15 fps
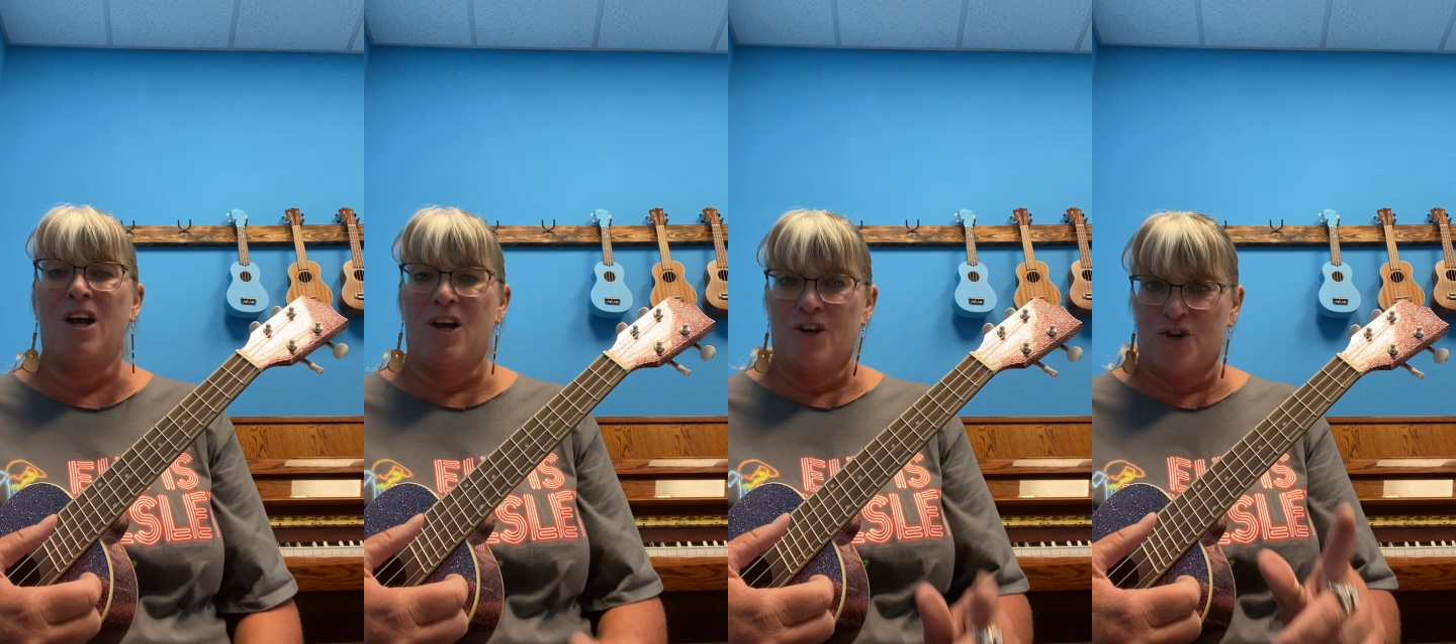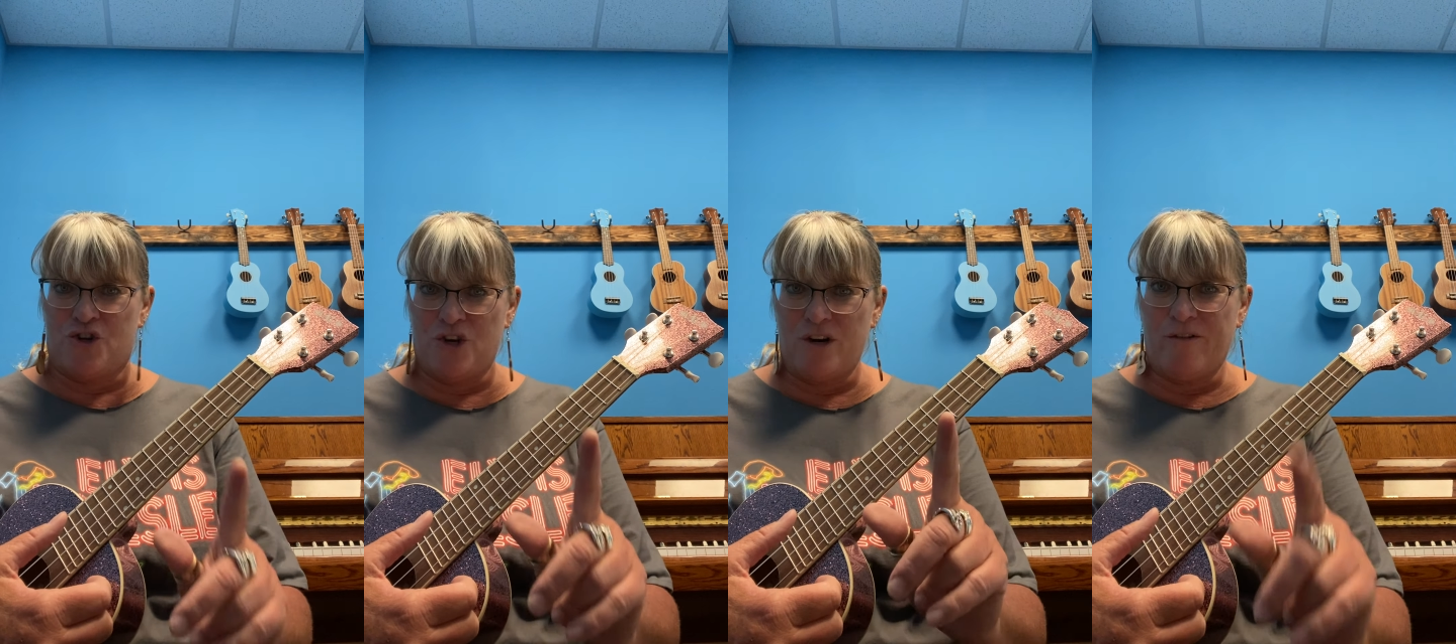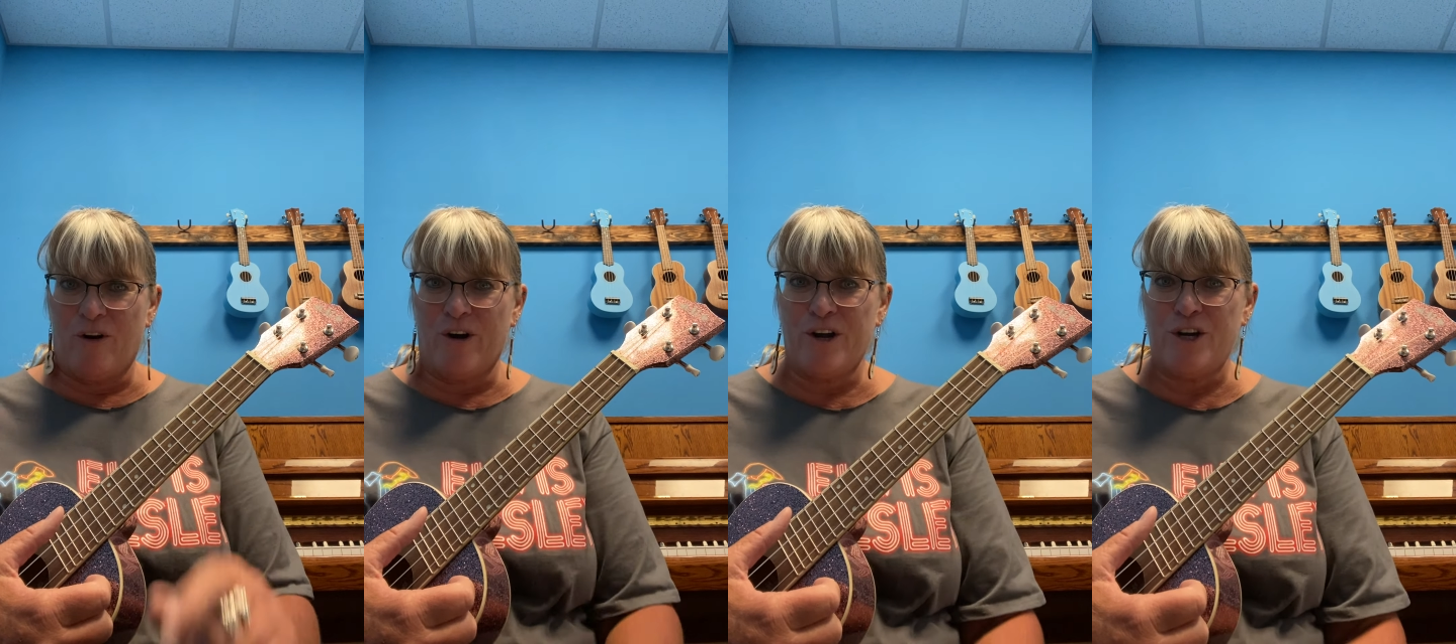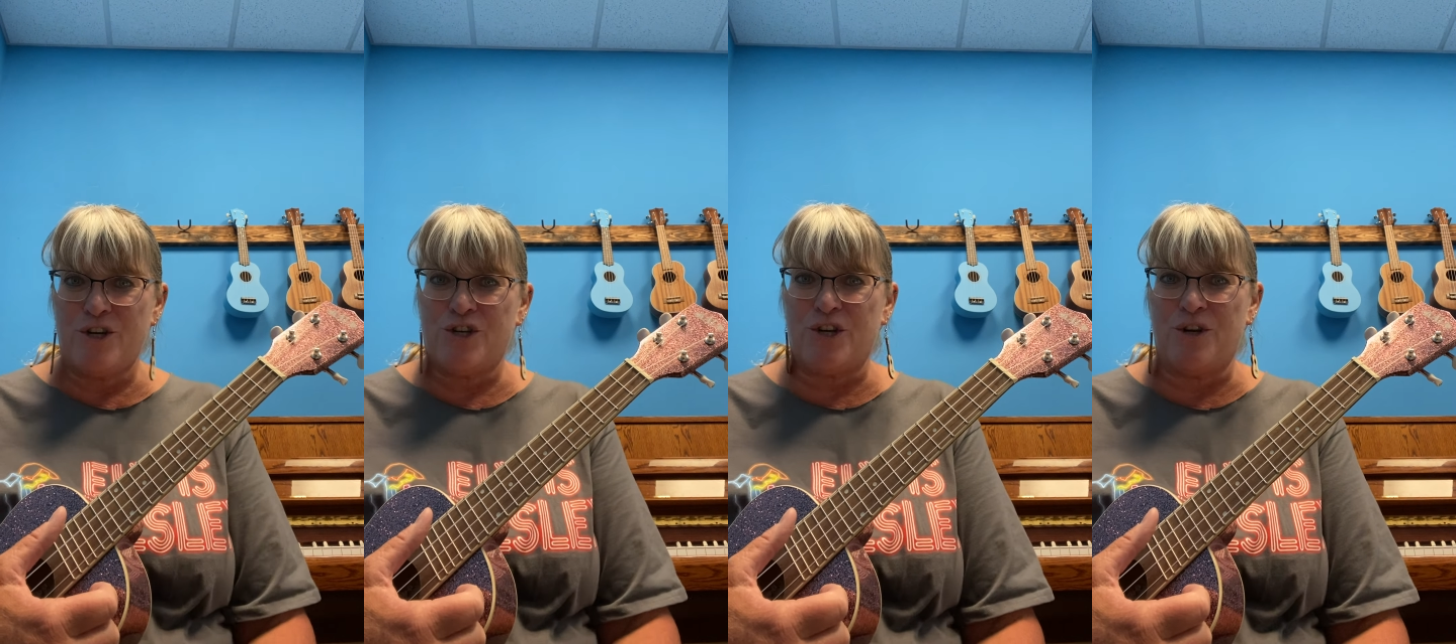Should have
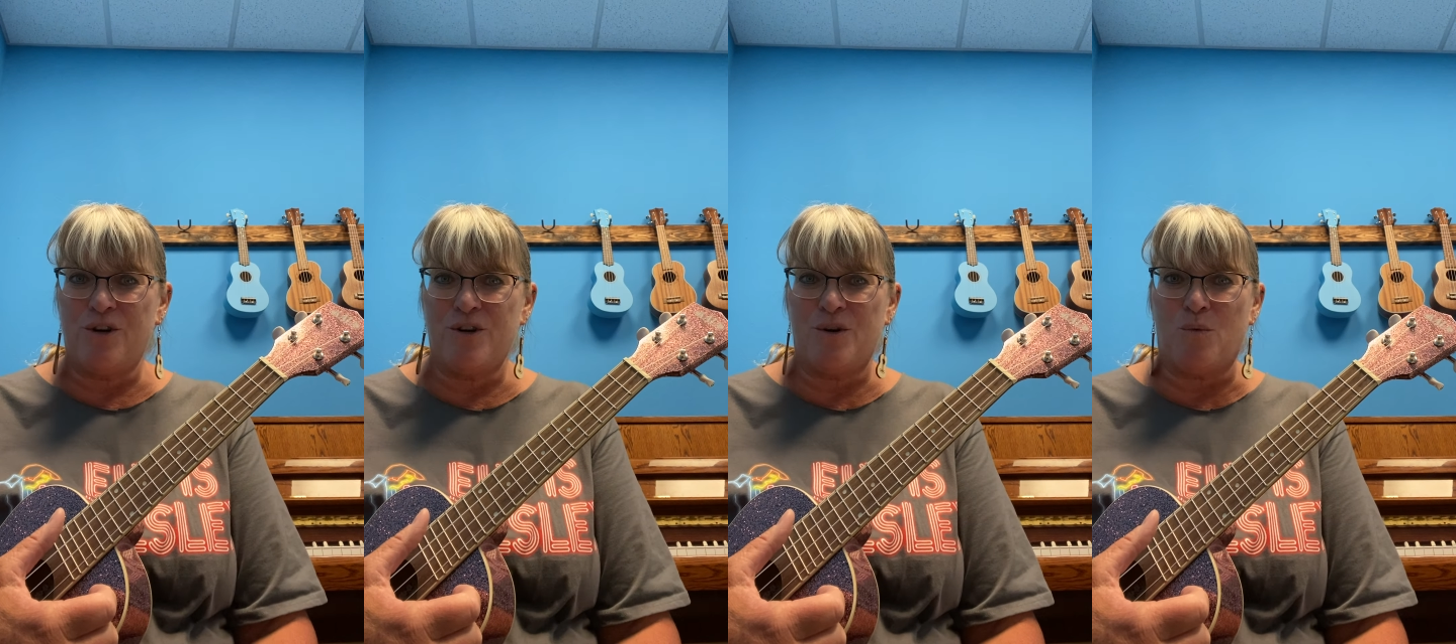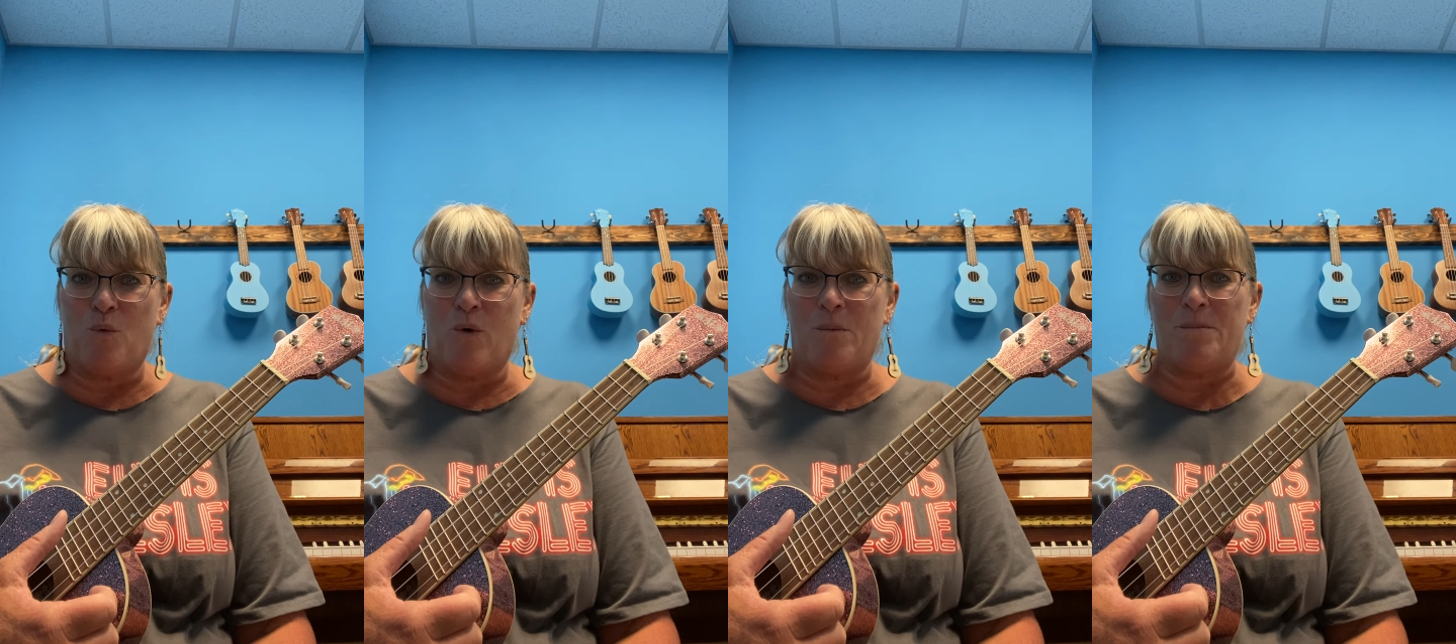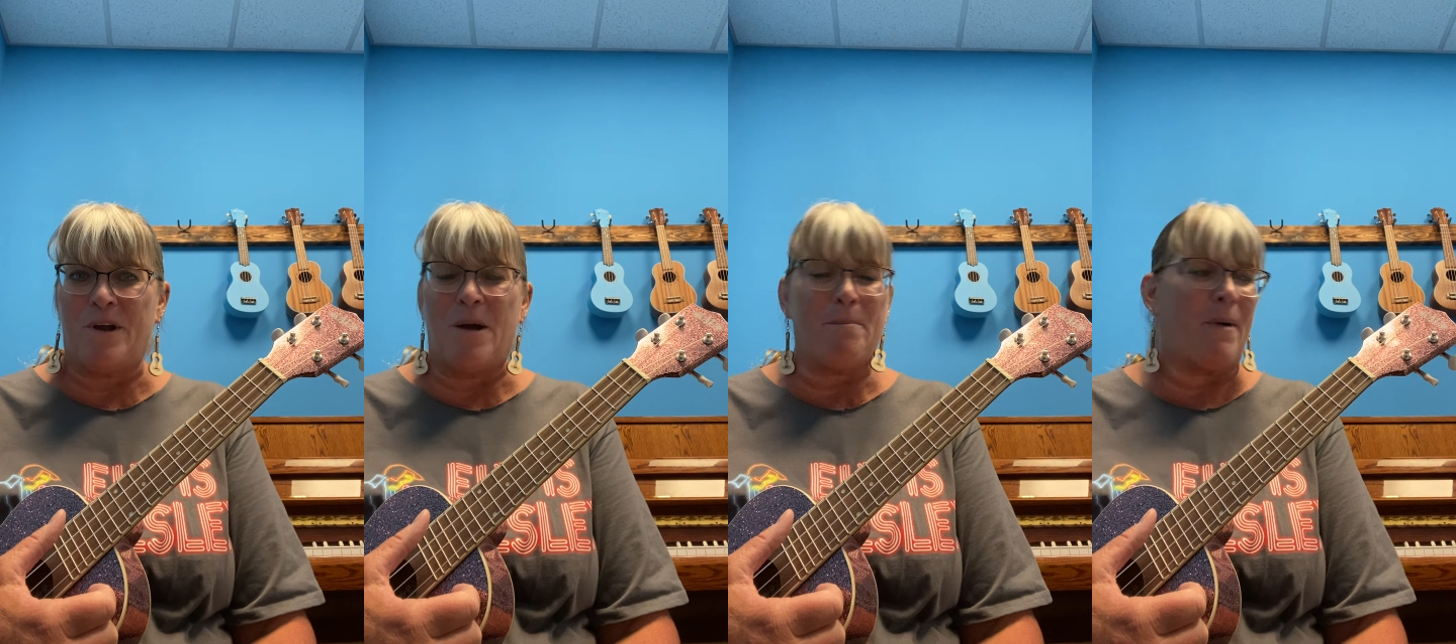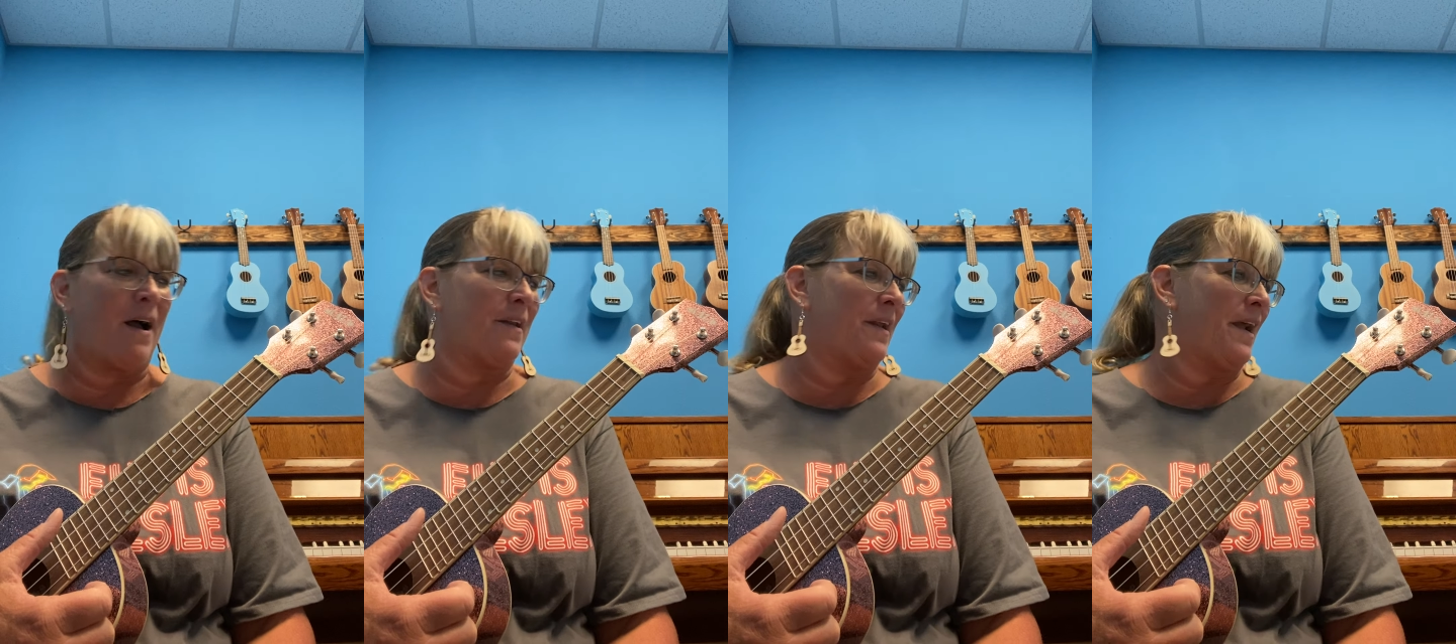already tuned and warmed up
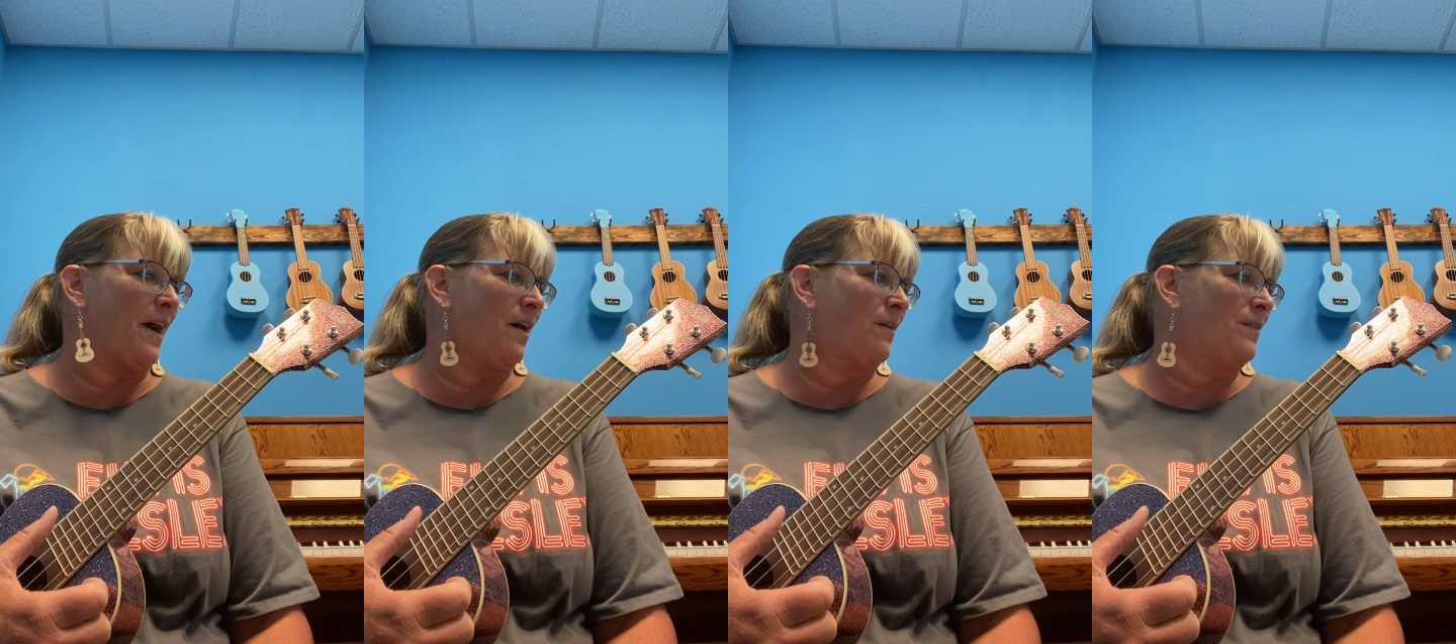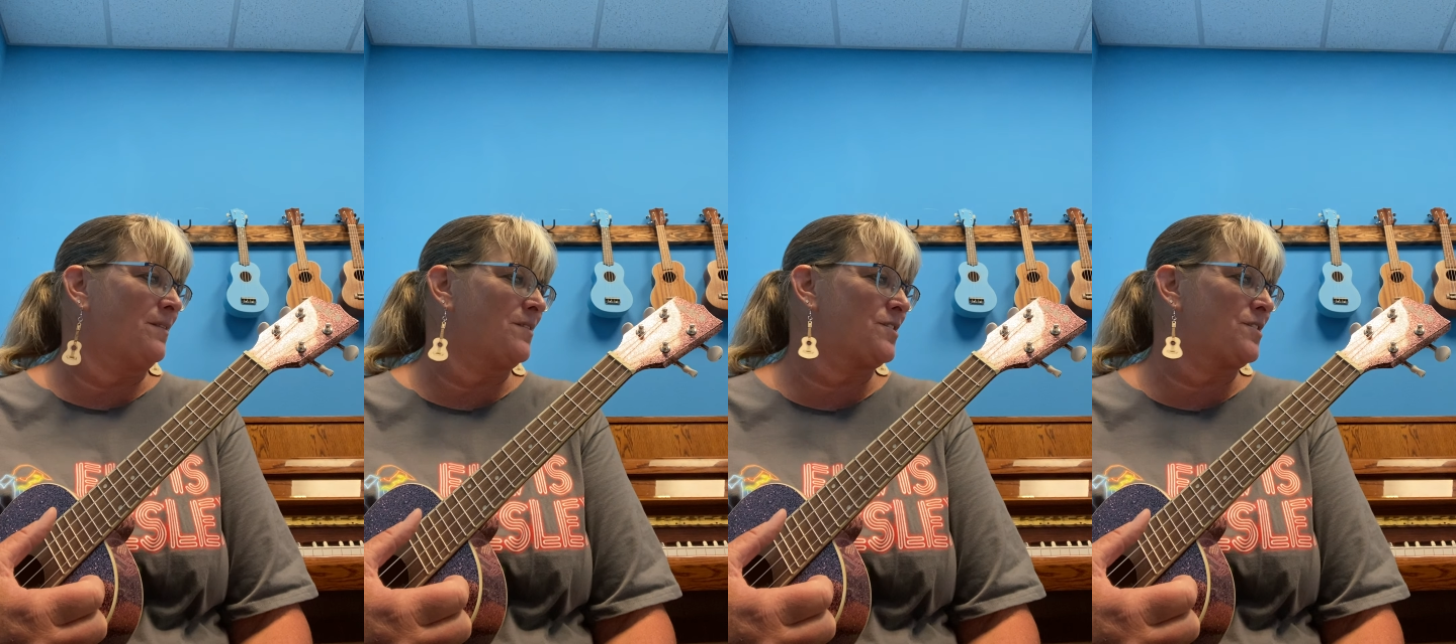by now.